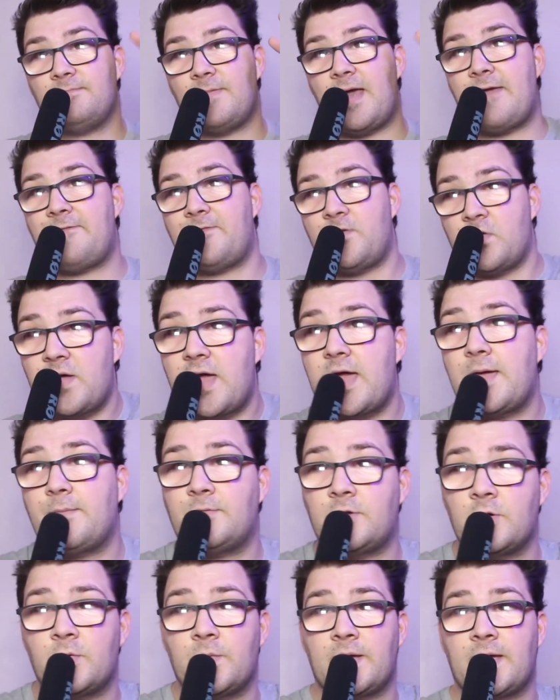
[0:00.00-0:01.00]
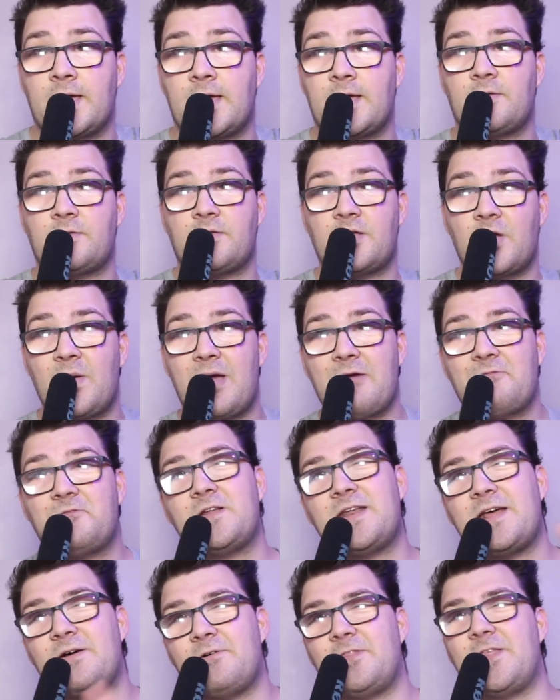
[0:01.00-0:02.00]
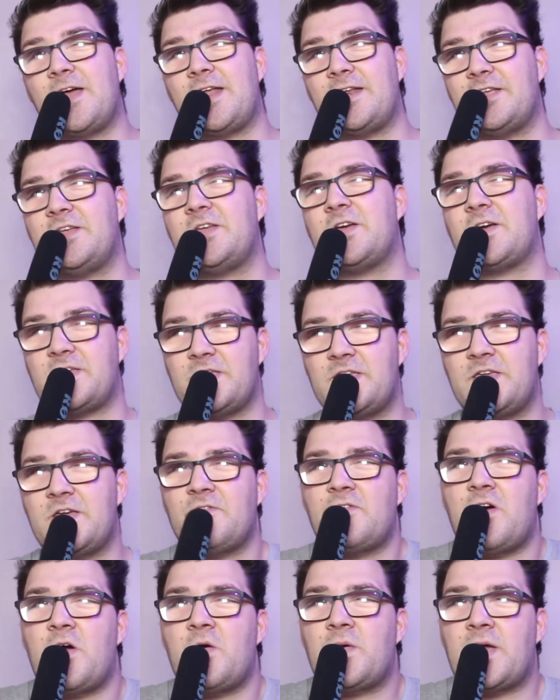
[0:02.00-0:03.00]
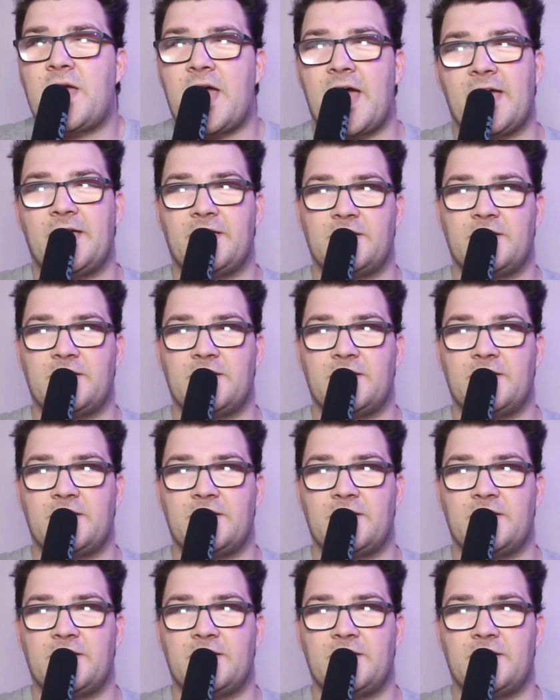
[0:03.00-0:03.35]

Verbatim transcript: if you keep doing it. So every now and then, you, are okay.